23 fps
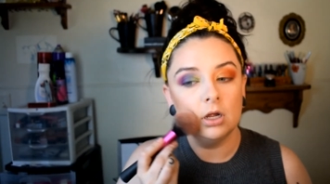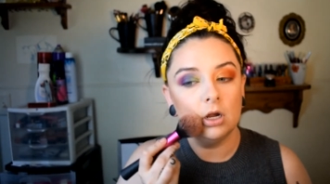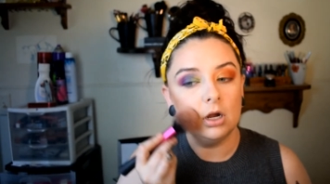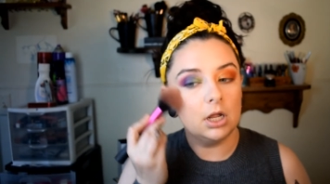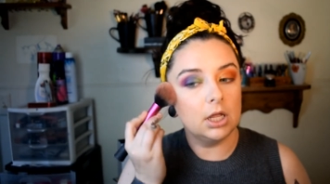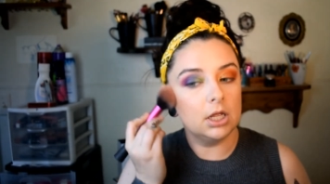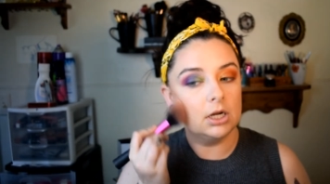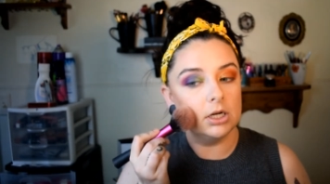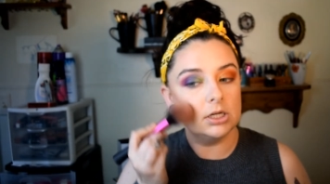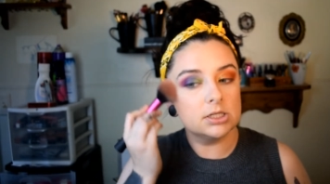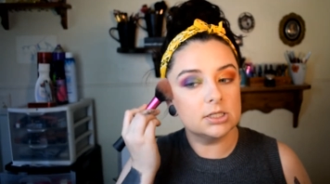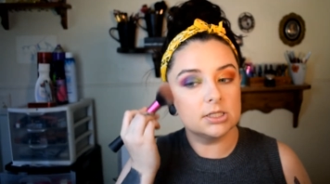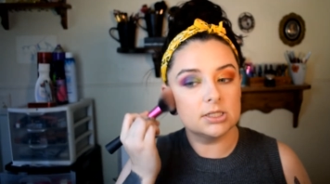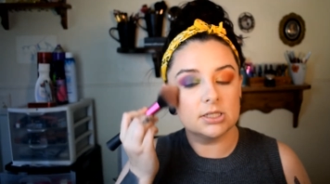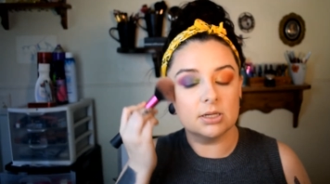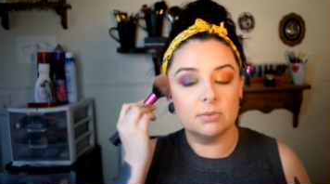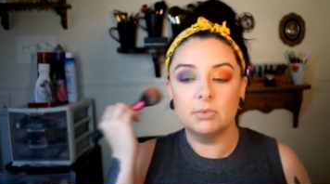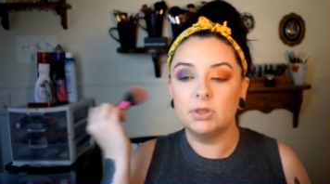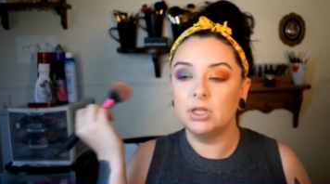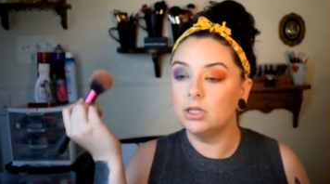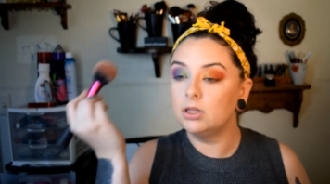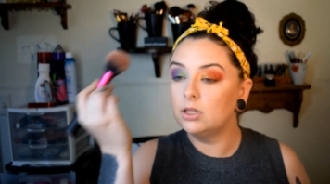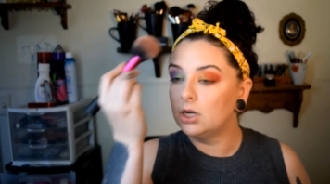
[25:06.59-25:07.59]
It is
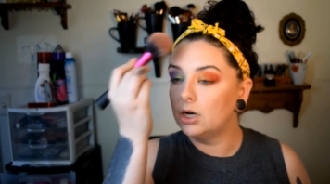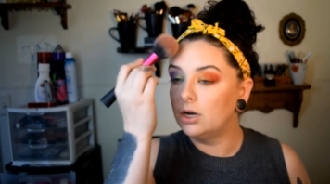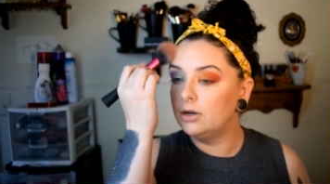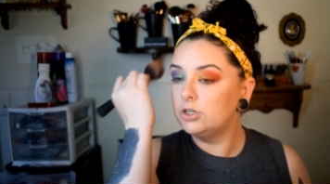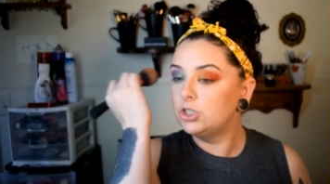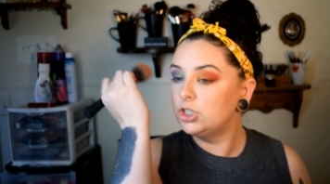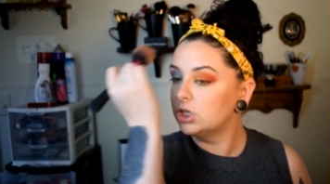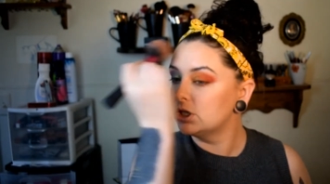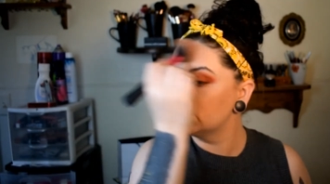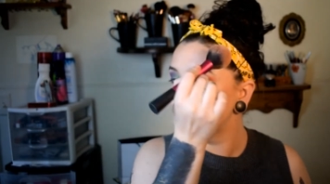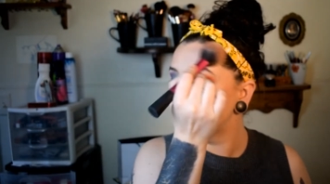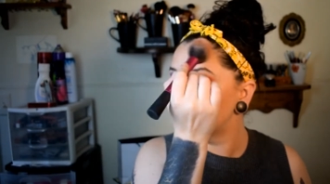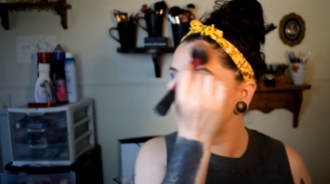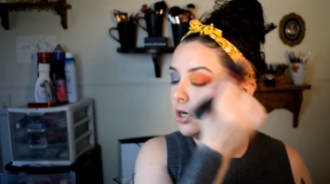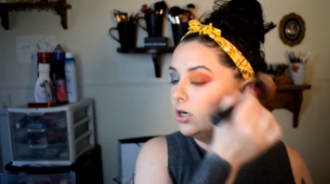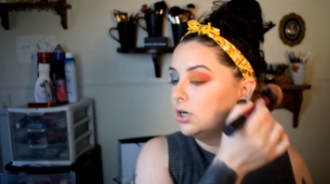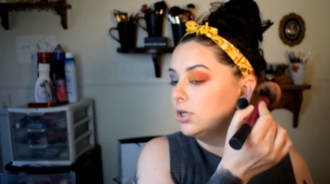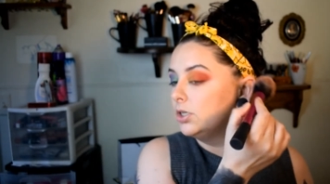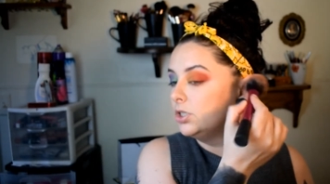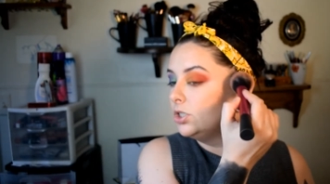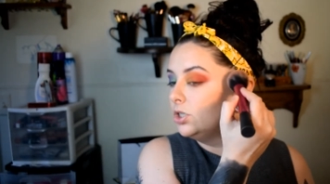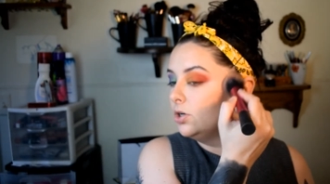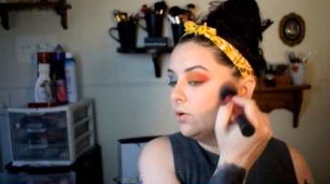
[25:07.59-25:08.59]
something that I just
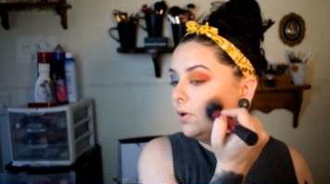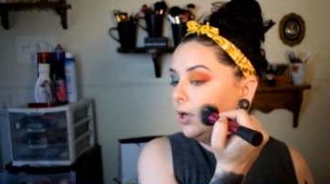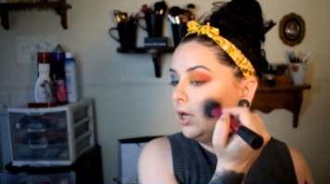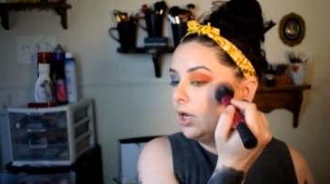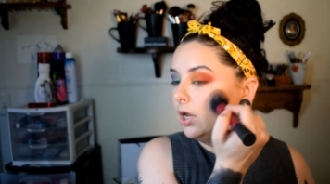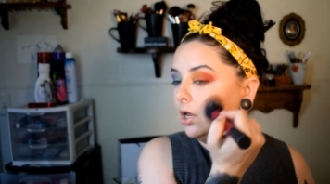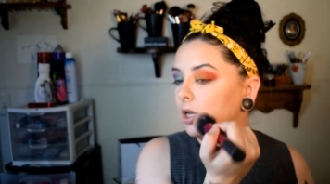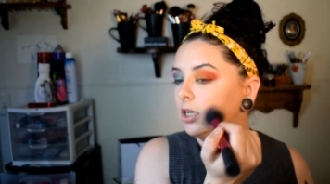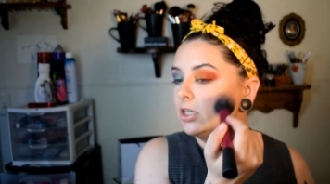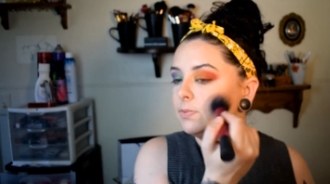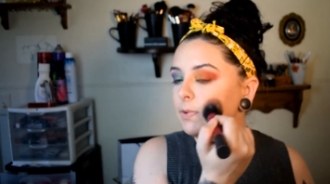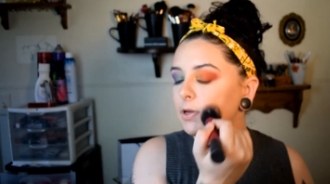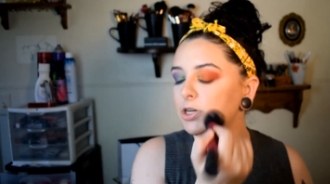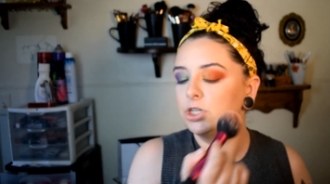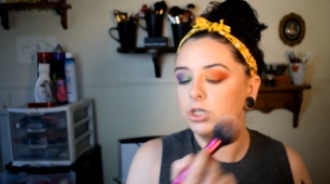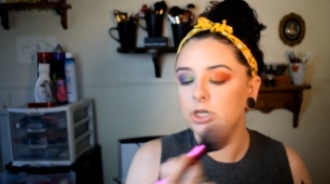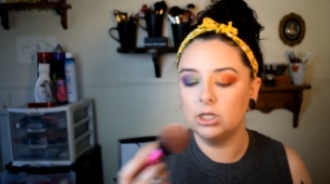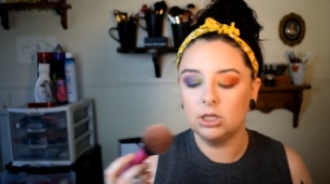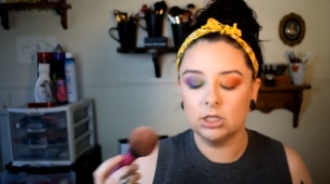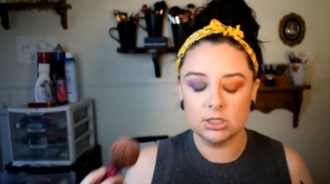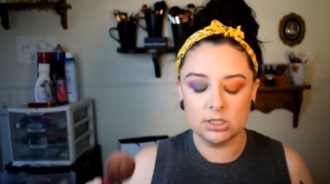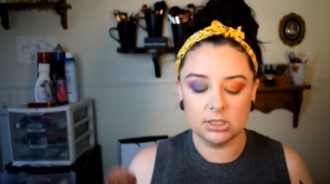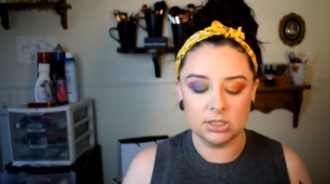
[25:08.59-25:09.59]
started doing, especially
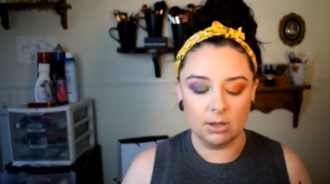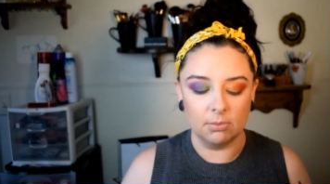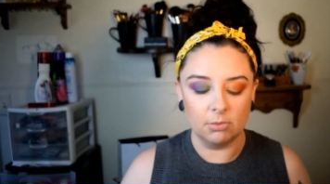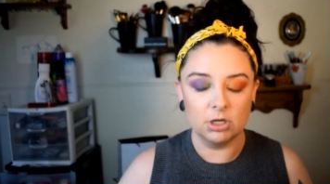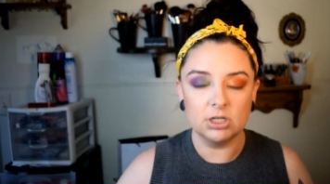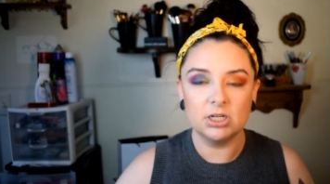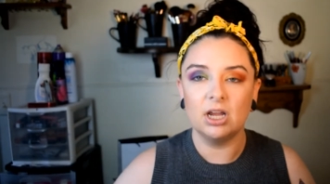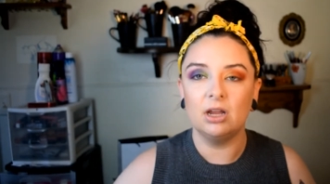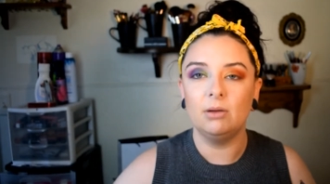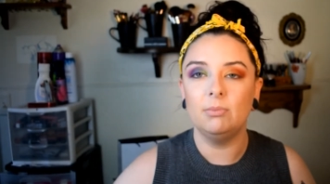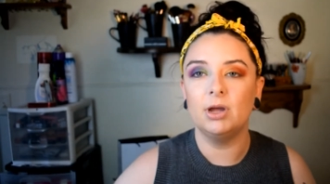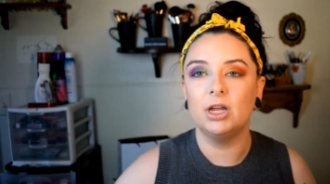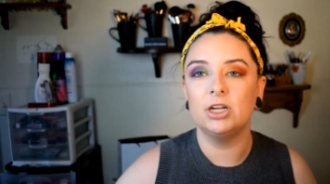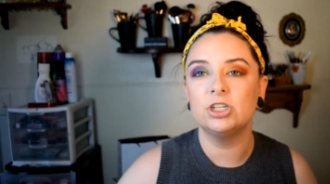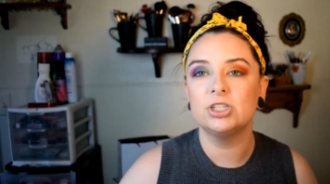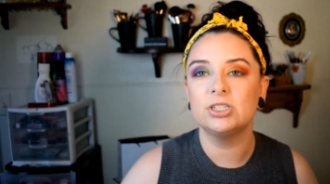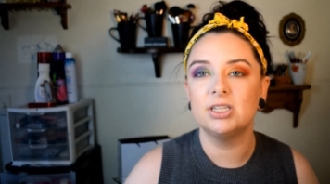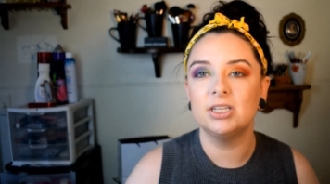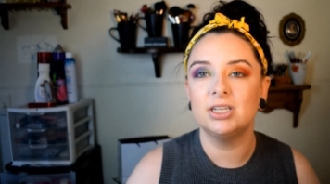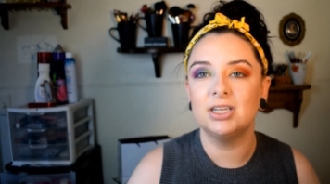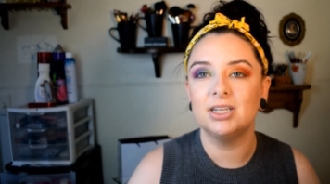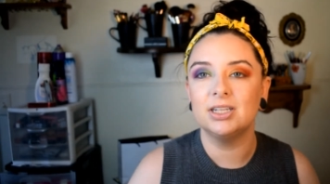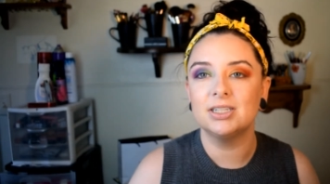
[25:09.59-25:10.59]
in the summertime. I just
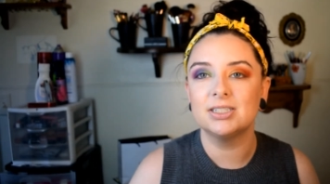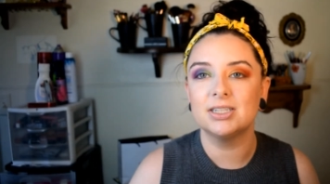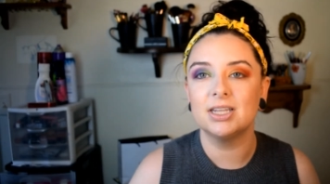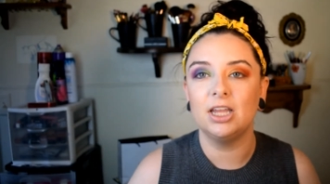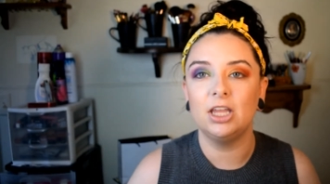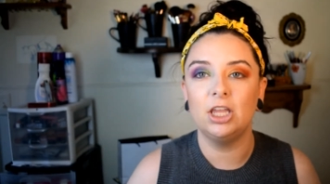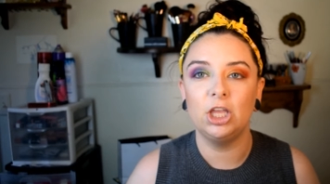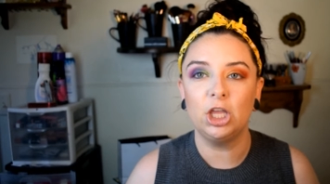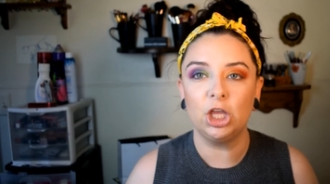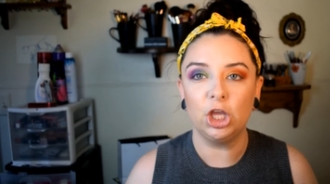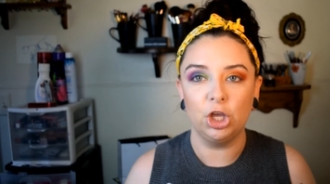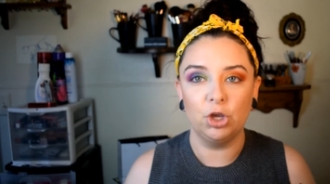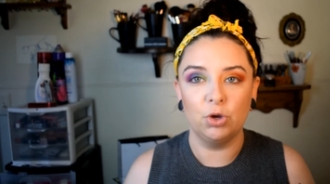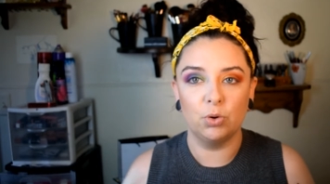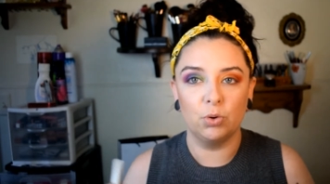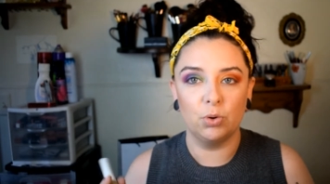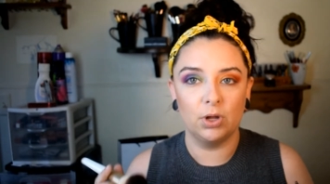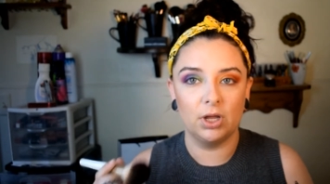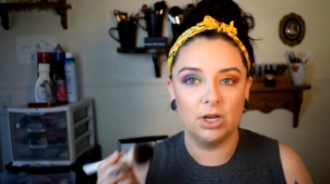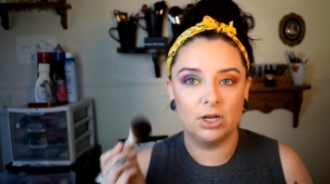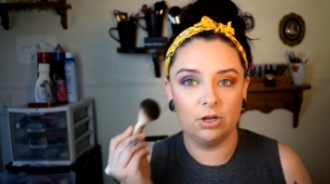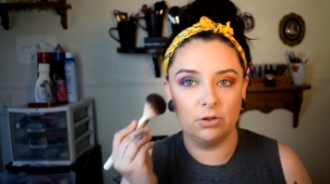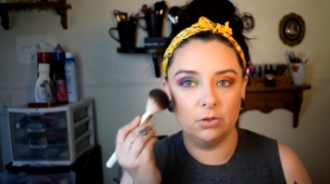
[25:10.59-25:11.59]
think it's like cute
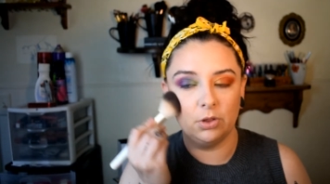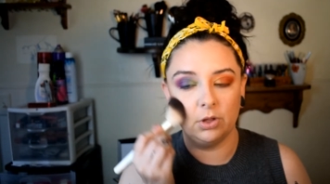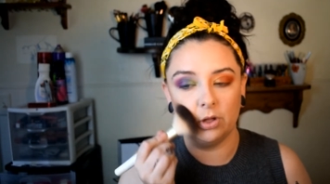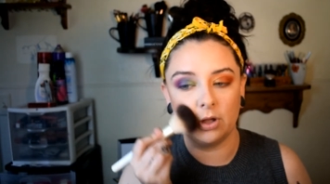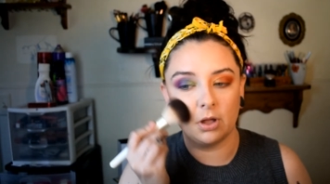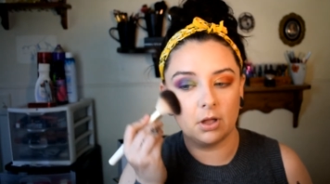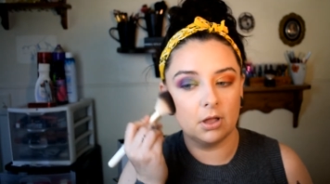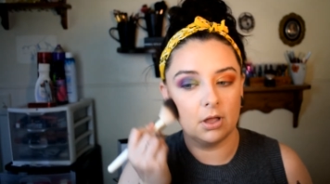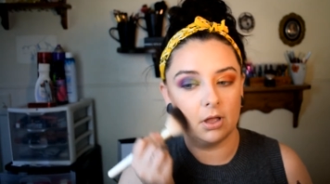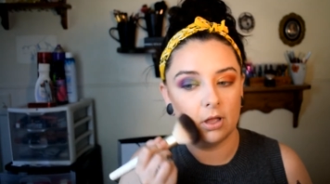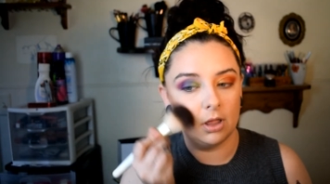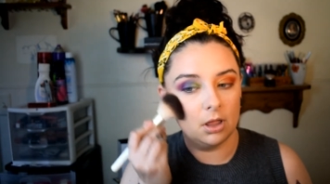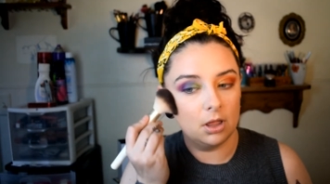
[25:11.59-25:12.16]
and you look,